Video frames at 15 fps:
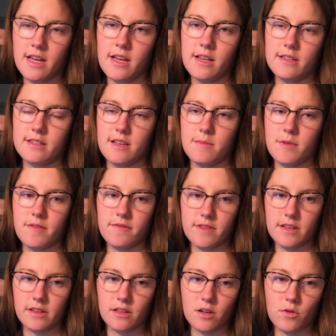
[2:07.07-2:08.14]
some of
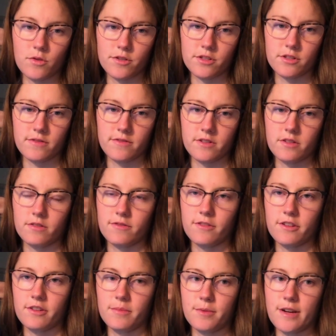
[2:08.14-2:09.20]
the lower cervical
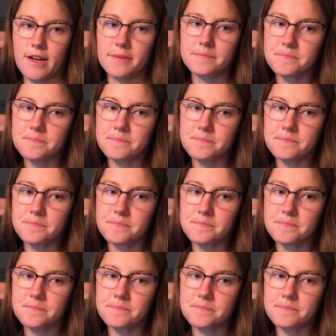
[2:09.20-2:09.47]
vertebrae.